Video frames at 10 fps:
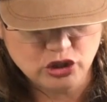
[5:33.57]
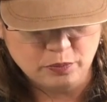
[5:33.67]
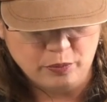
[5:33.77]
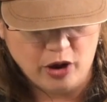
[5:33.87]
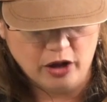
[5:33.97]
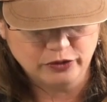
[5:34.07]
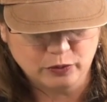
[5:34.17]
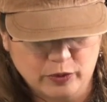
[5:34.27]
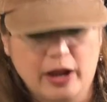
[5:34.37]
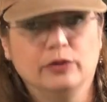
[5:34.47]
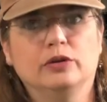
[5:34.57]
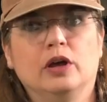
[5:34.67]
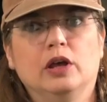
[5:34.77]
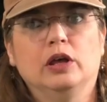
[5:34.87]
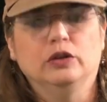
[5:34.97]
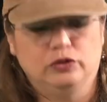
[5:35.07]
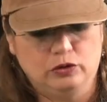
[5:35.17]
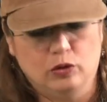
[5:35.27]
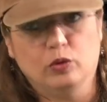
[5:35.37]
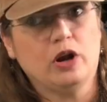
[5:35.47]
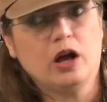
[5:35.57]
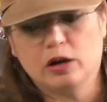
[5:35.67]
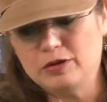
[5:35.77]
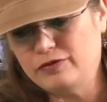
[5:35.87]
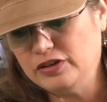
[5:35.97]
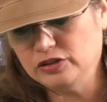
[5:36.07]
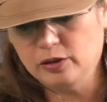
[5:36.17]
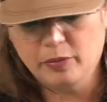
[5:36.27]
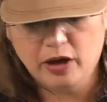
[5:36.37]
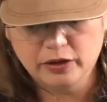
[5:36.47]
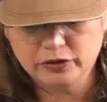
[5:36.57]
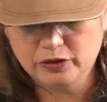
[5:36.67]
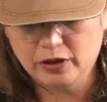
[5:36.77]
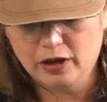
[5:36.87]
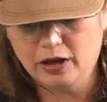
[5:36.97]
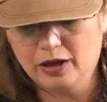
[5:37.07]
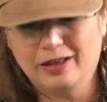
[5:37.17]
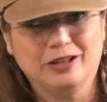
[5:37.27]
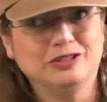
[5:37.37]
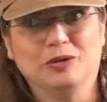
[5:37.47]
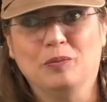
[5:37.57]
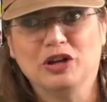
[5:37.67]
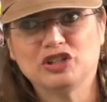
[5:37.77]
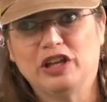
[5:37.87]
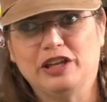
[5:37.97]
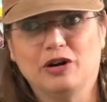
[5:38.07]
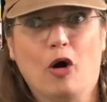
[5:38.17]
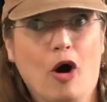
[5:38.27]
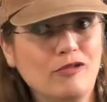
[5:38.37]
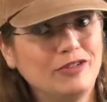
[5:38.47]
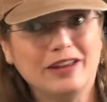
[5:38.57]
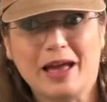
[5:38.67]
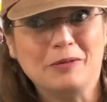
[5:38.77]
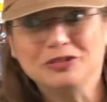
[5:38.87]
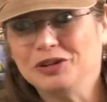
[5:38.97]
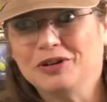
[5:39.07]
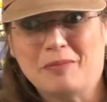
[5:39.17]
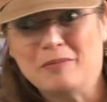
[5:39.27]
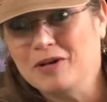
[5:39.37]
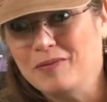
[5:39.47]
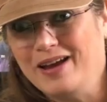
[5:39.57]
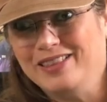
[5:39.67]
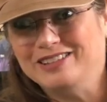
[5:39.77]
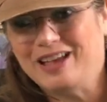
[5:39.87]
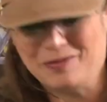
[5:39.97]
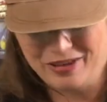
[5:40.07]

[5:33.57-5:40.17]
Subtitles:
boss round. So we're not going to be facing the boss until much later. Hopefully I will still remember by the time we